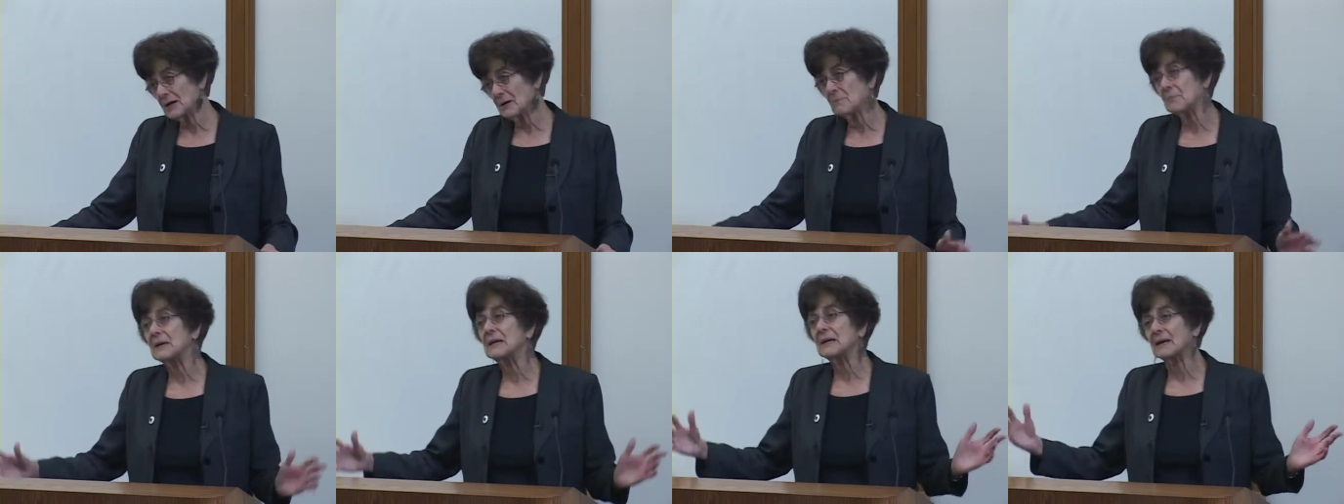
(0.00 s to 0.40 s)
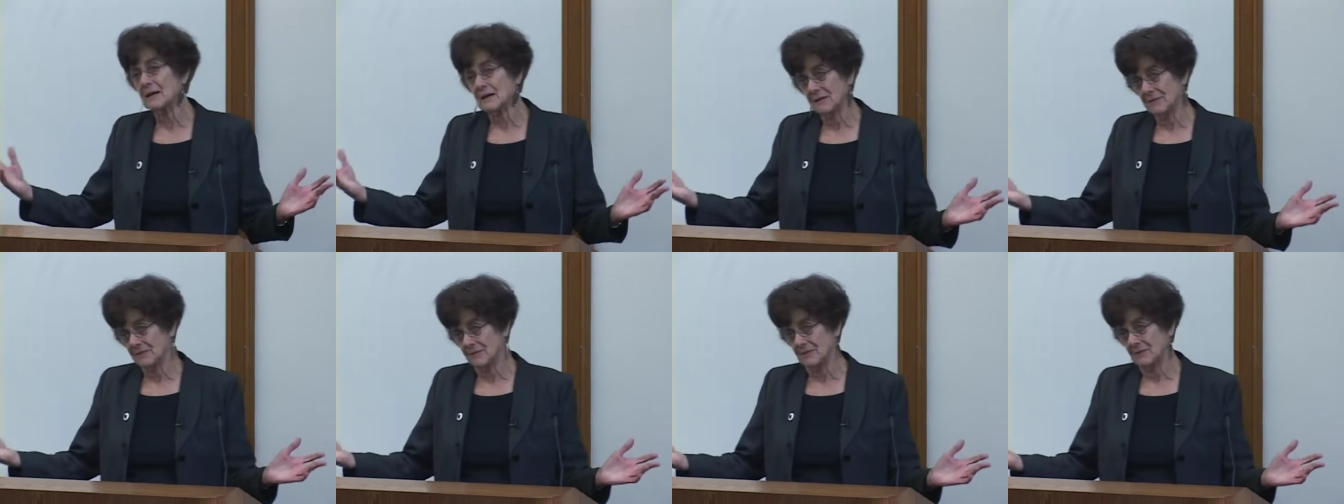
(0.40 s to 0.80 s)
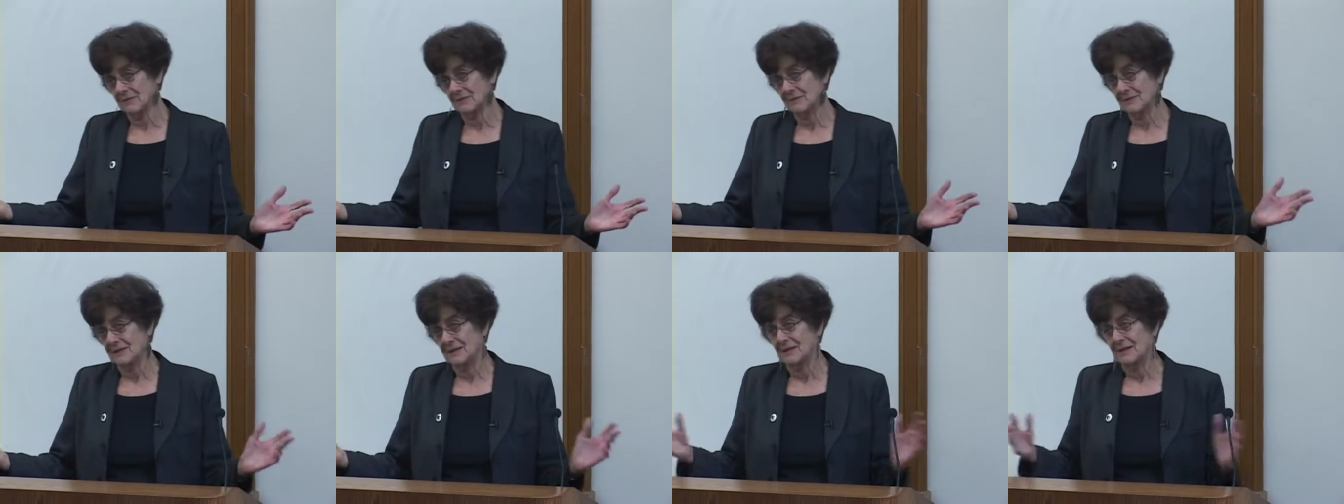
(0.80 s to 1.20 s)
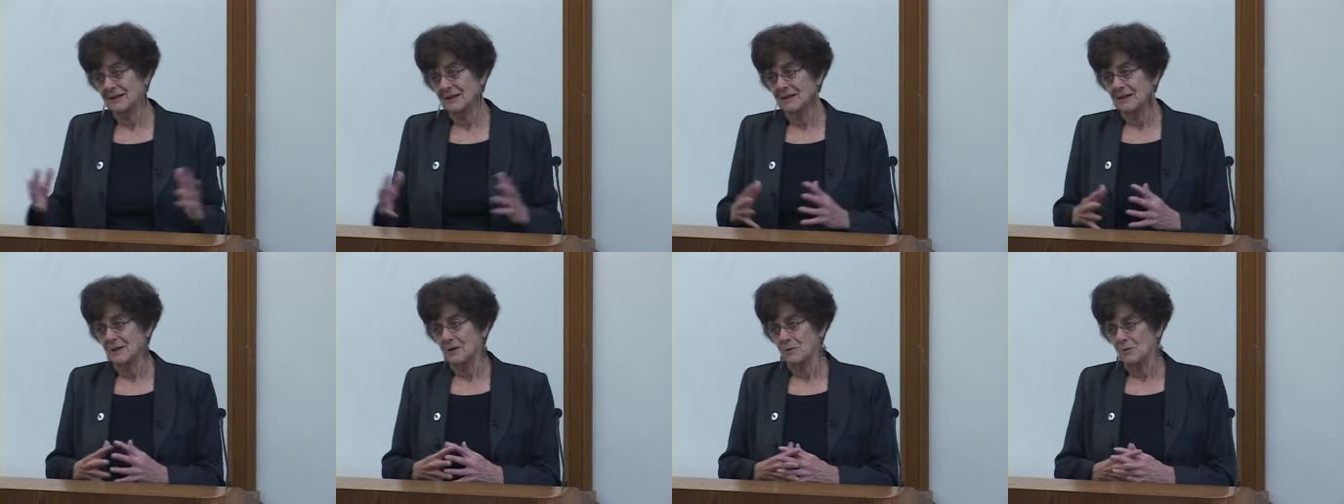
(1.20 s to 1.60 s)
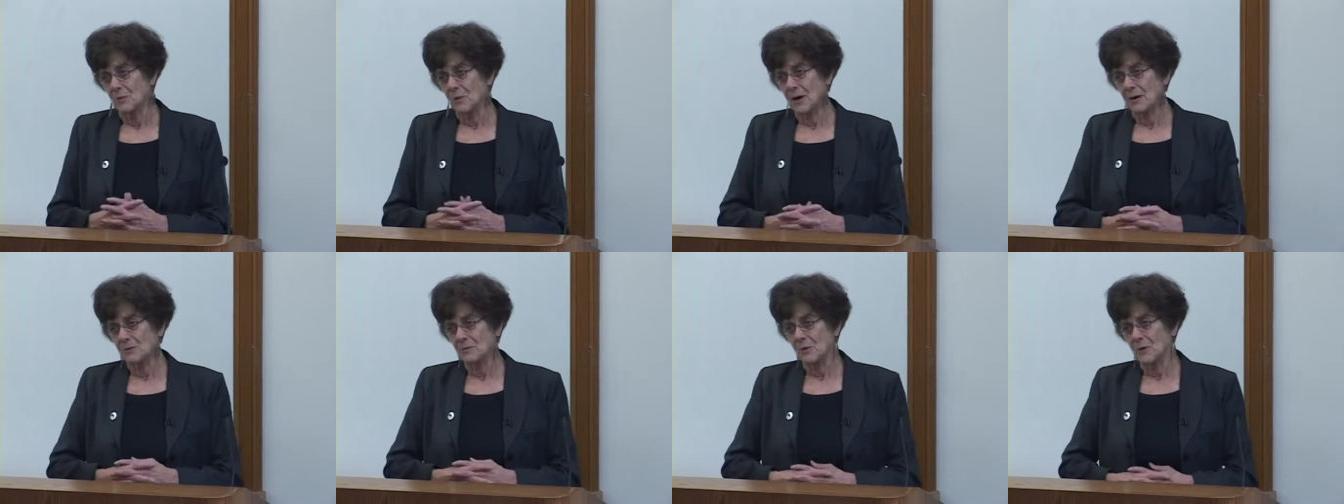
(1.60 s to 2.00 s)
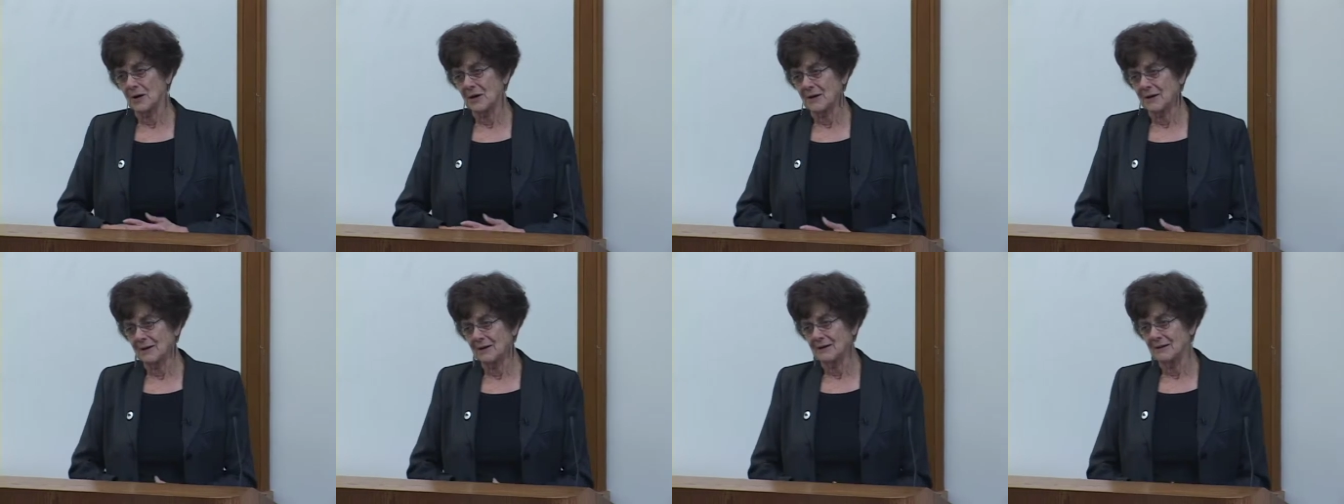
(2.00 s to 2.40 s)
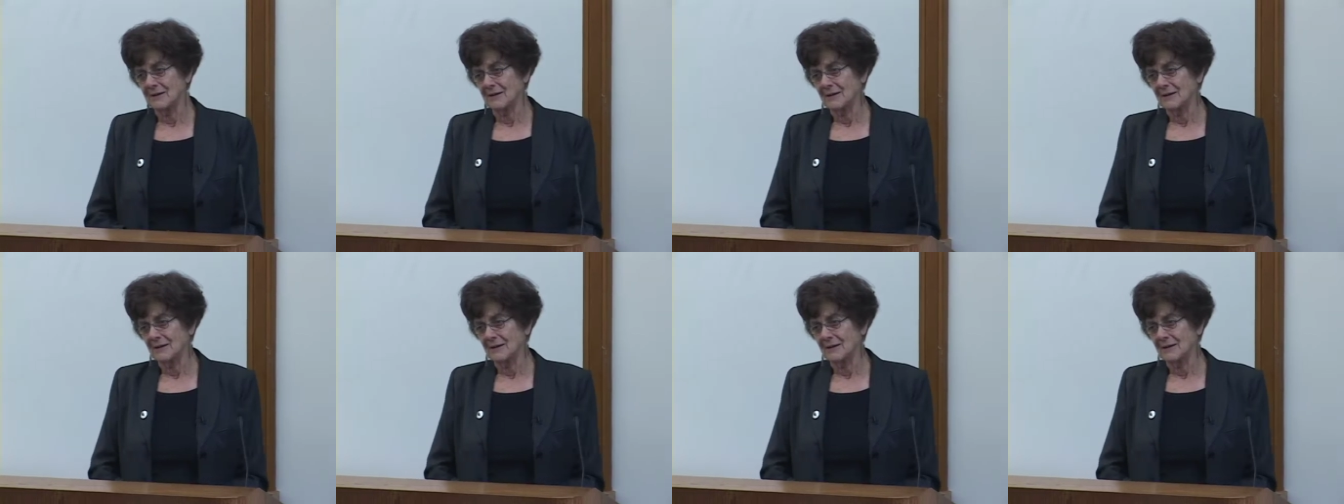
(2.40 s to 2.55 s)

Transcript: to be careful when we